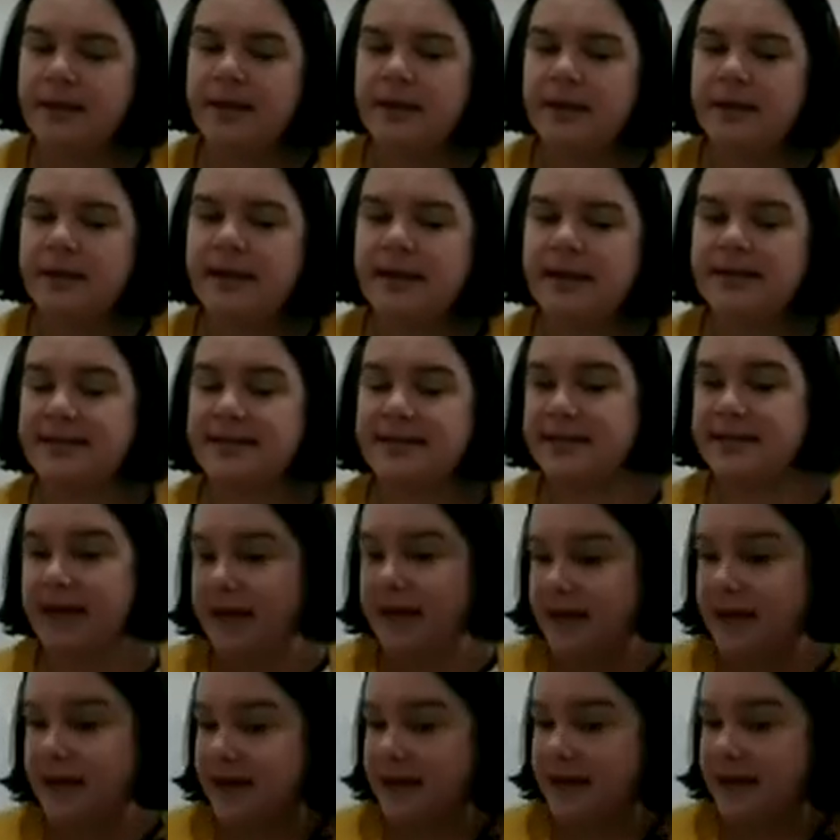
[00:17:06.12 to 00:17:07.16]
Now,
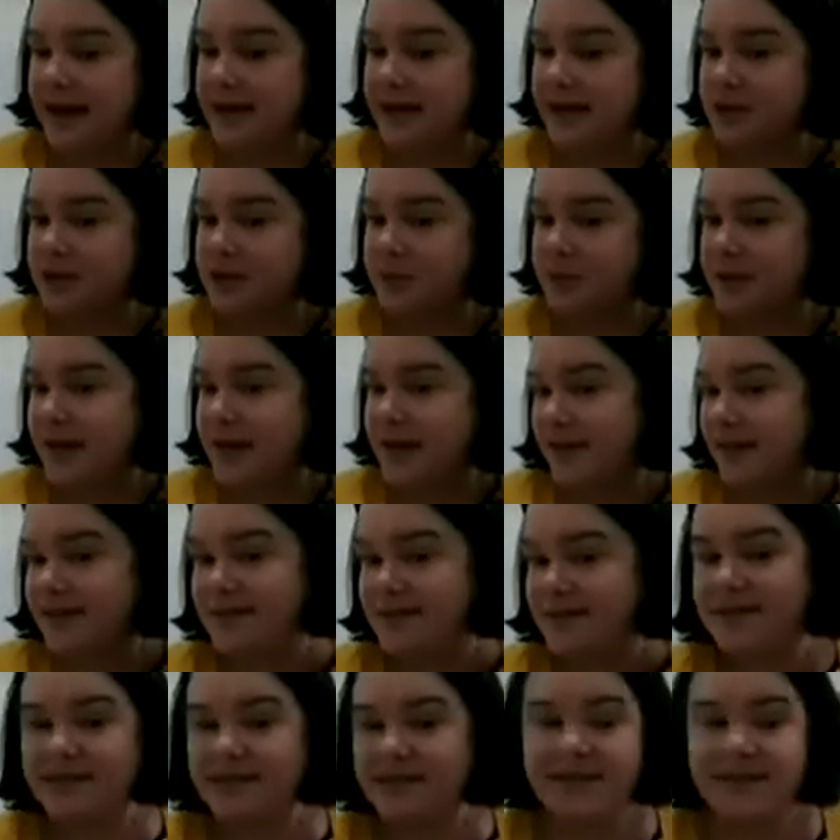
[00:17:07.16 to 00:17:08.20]
staying connected with
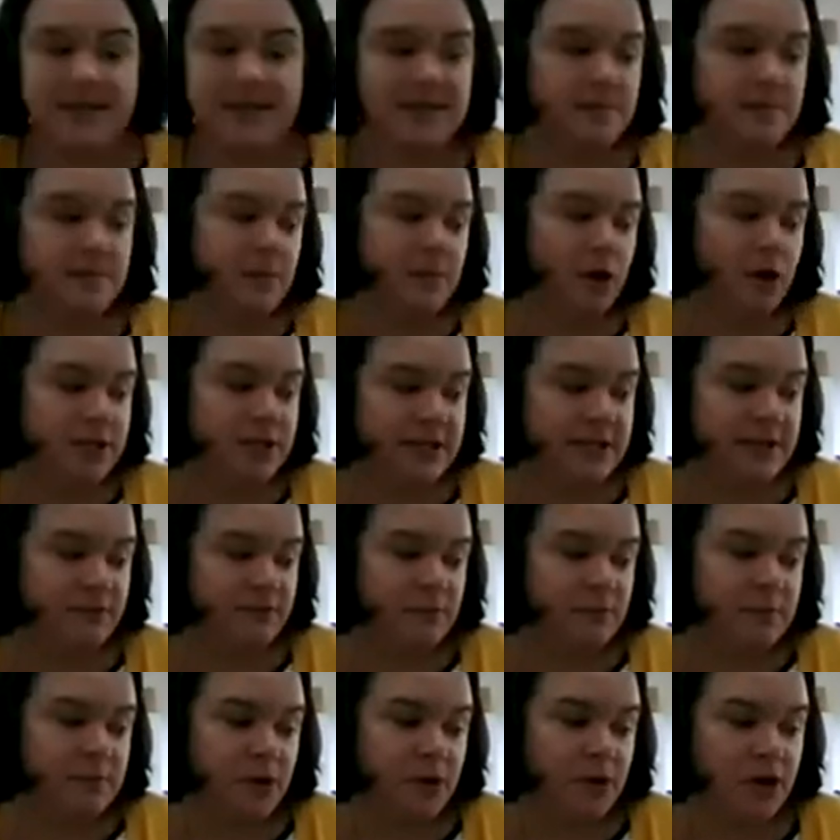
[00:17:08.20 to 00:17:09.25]
others is a positive
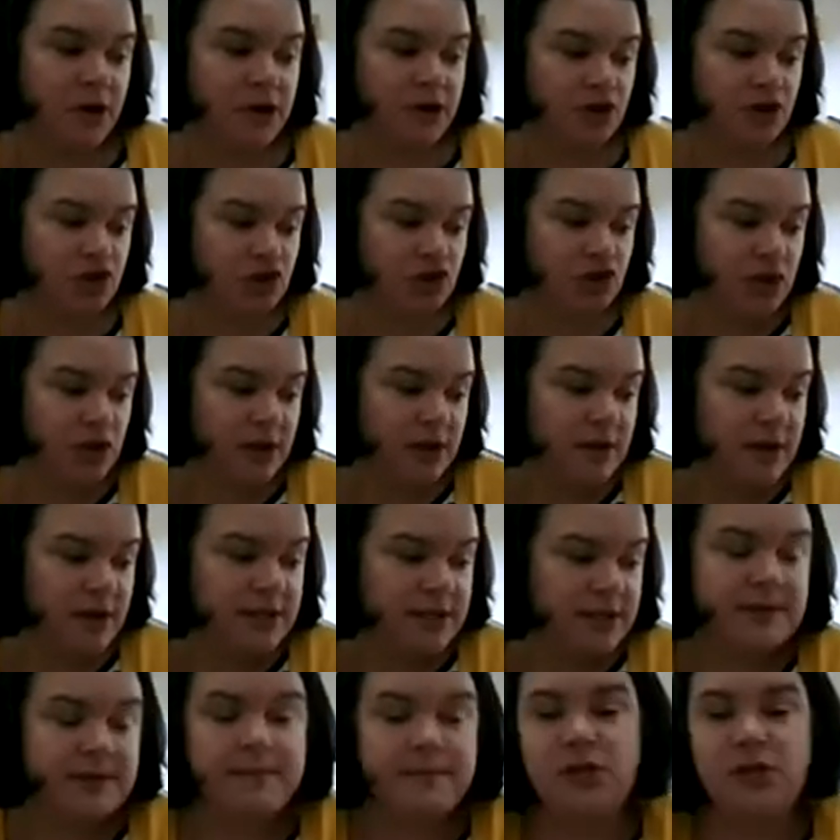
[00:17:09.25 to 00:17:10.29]
approach
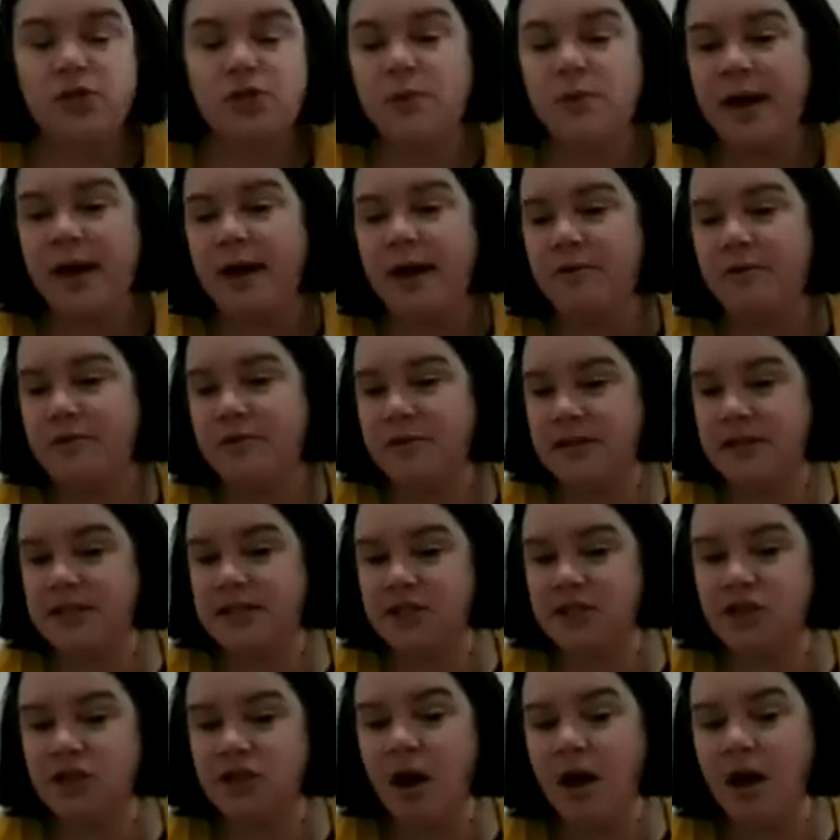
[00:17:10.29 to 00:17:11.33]
to mental health at
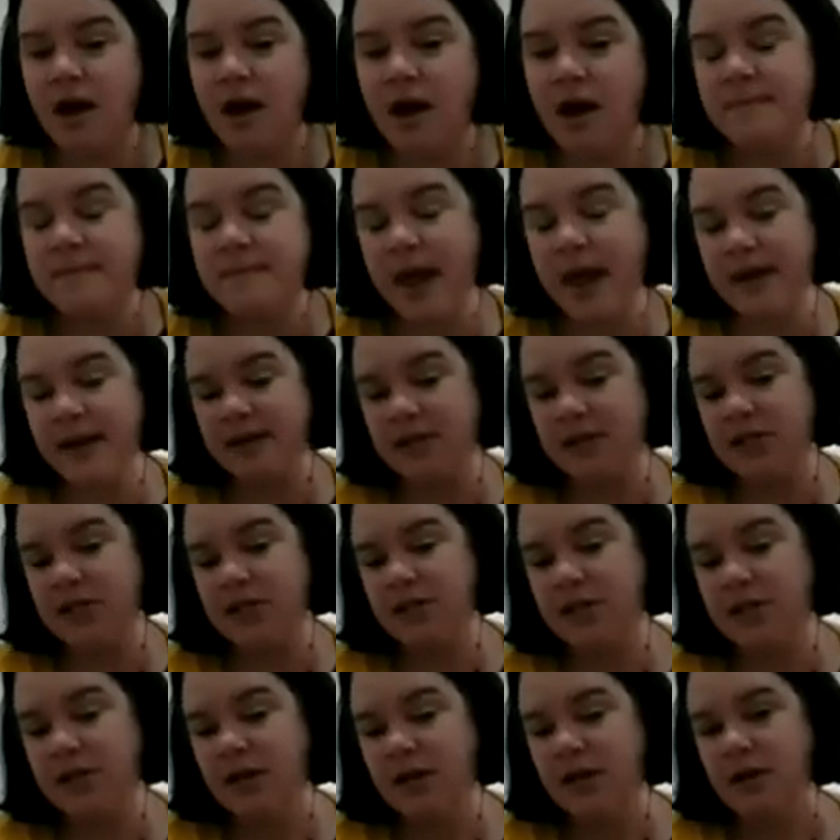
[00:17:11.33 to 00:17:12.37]
this time, and
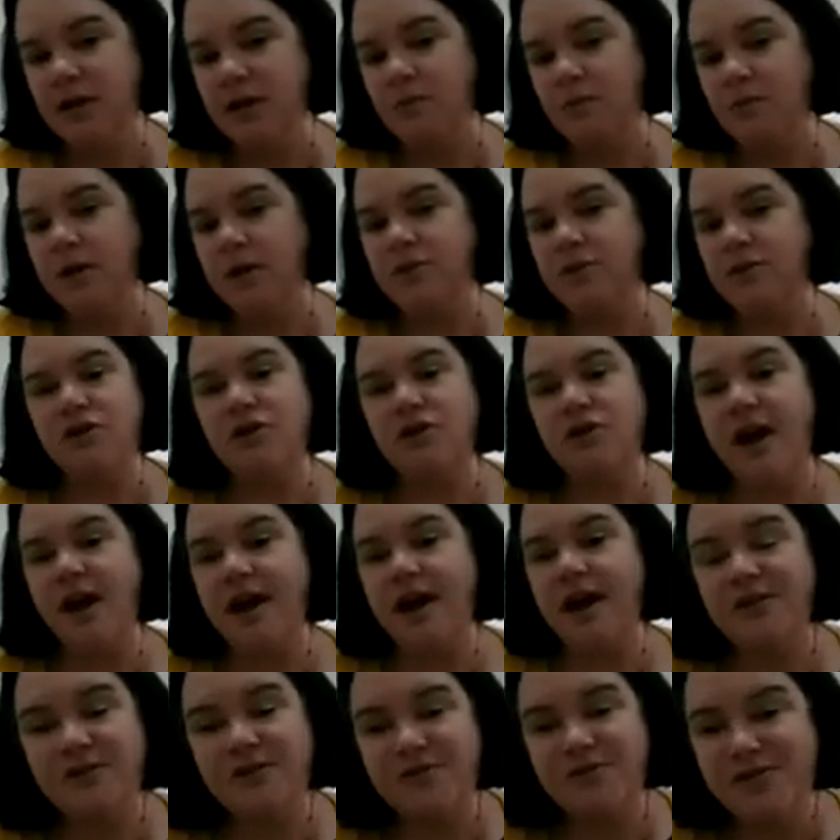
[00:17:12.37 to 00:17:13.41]
whether you
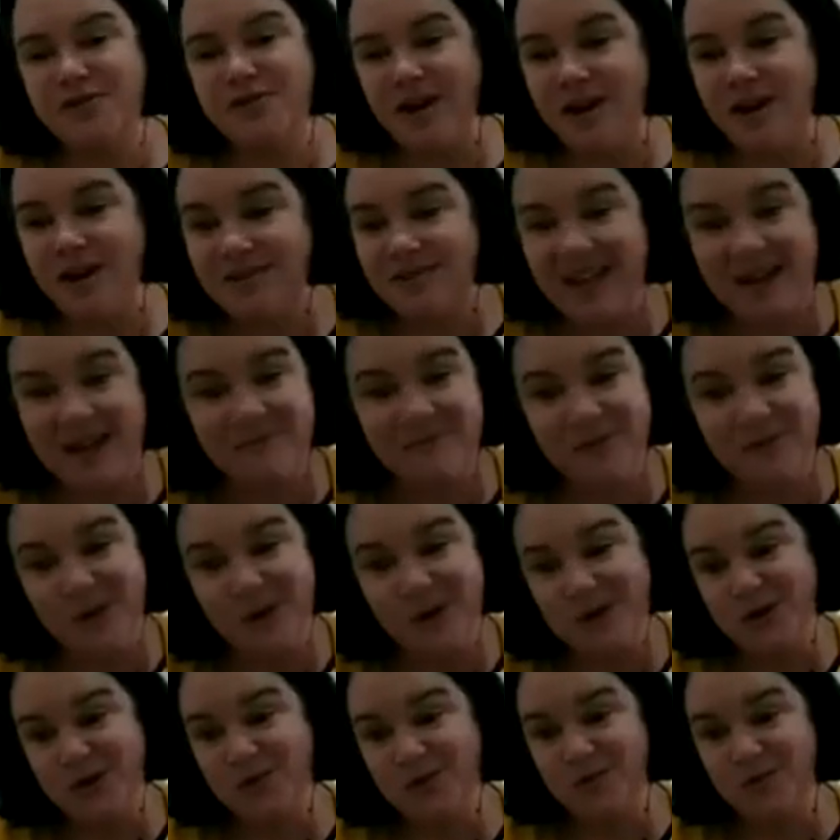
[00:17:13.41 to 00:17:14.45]
like it or not, that
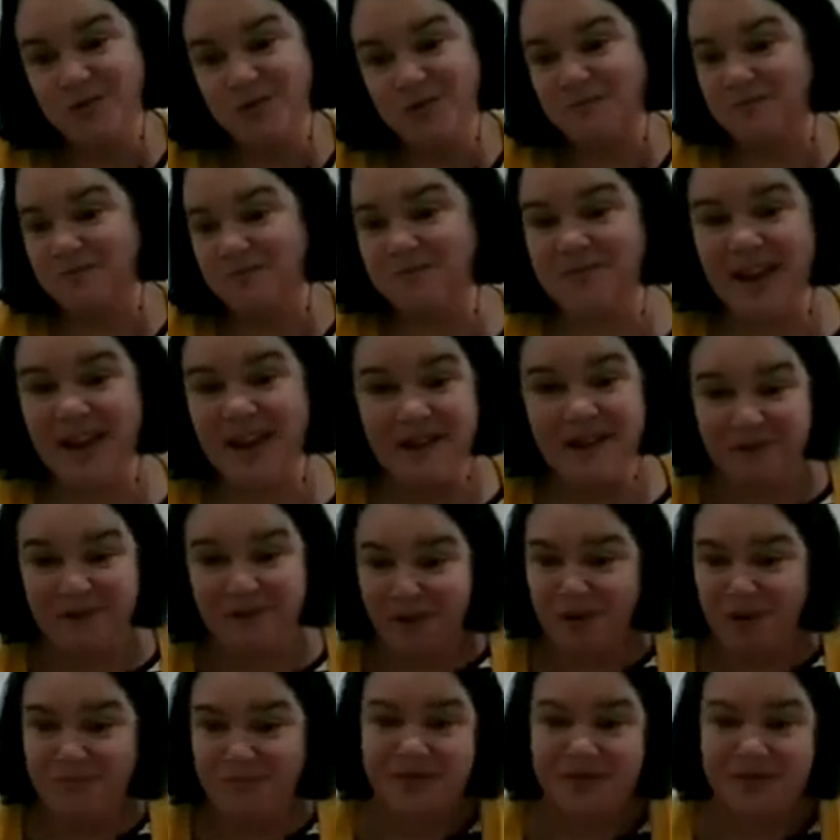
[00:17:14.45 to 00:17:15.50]
virtual
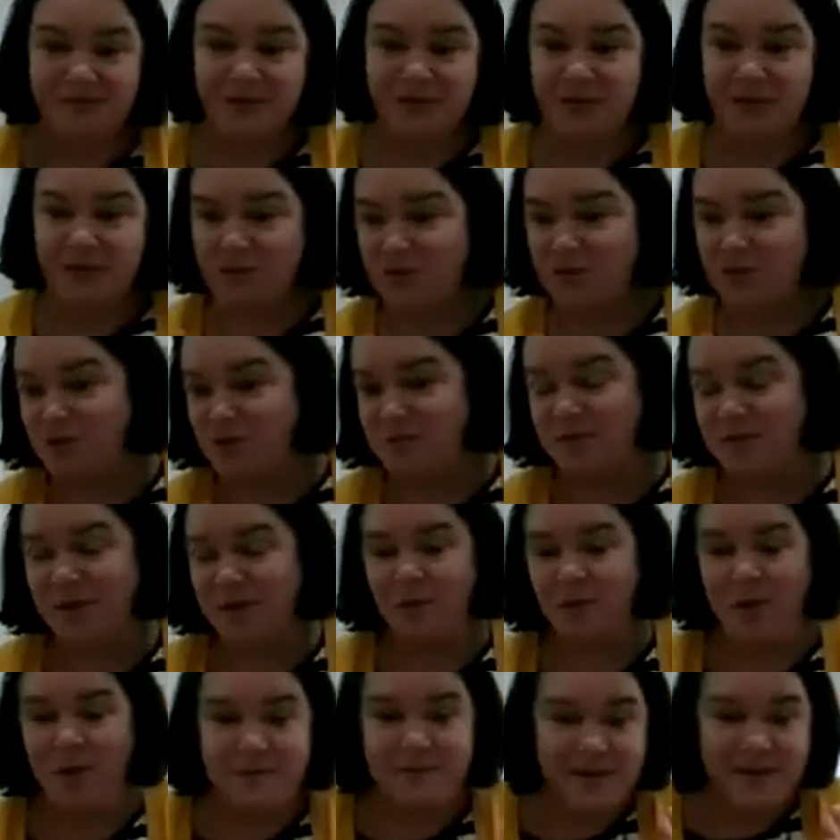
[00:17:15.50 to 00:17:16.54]
platforms of Zoom
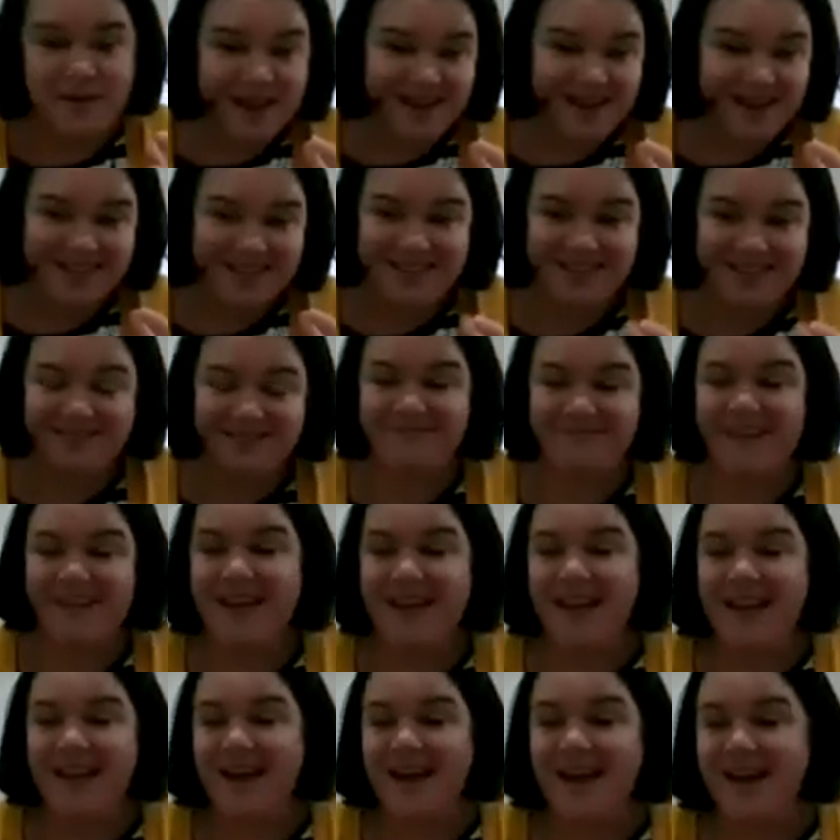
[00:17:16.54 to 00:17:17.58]
and WebEx and
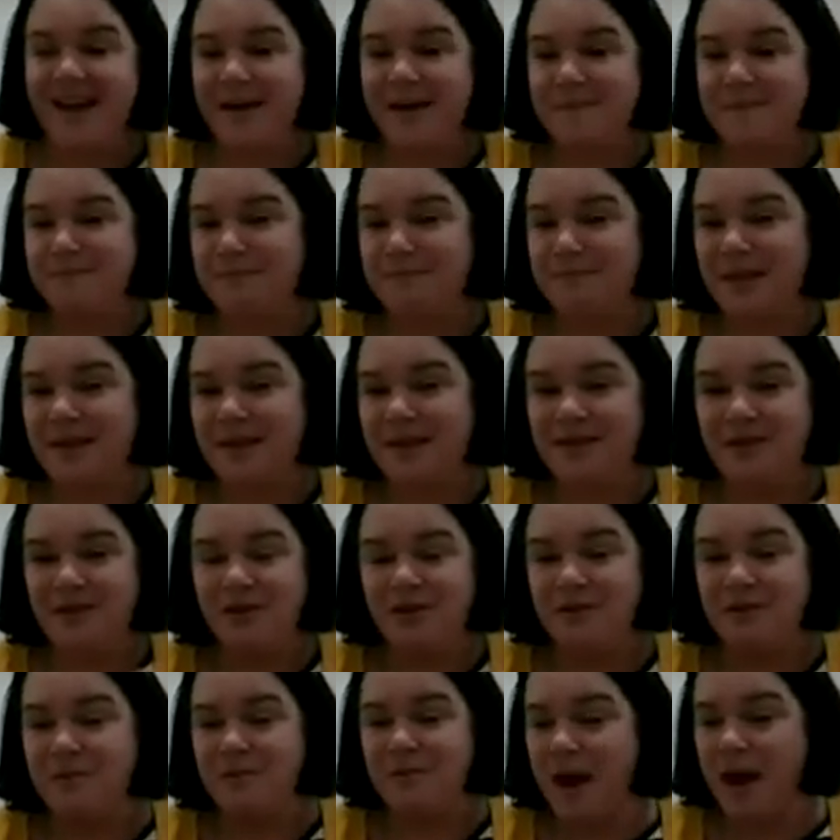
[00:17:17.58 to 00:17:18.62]

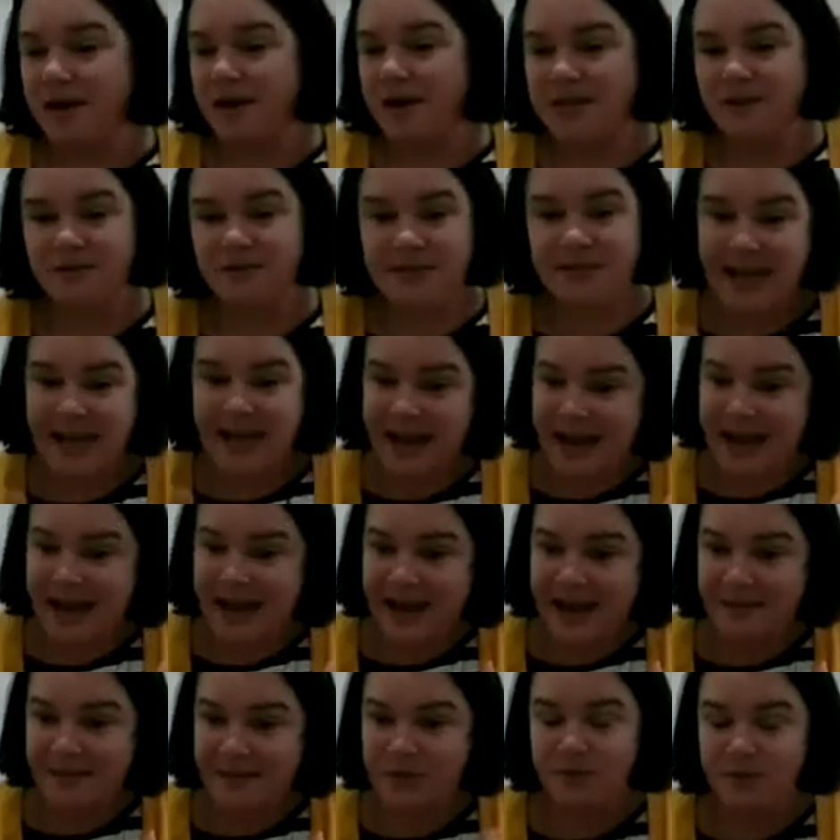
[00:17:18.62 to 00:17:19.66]
Microsoft
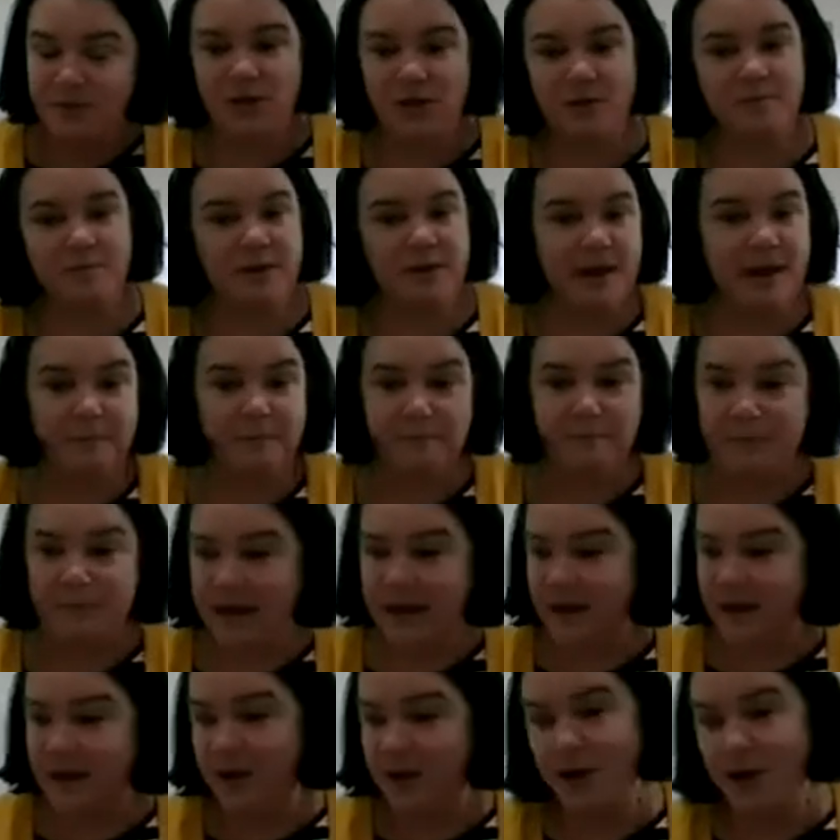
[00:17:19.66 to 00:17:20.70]
Teams, whether you play
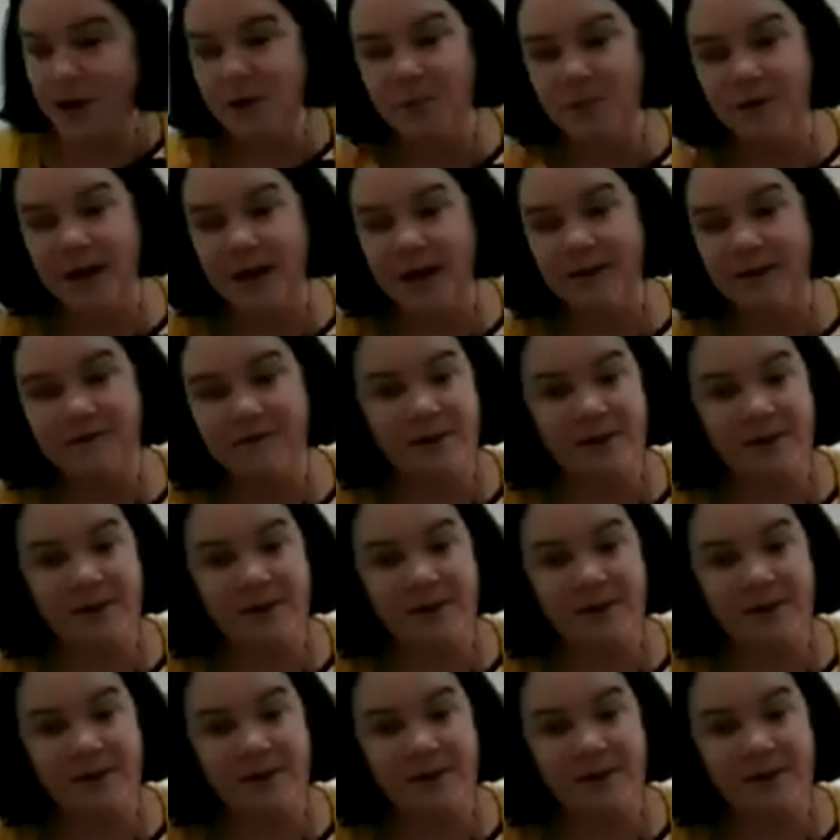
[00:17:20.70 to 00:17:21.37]
bingo or have a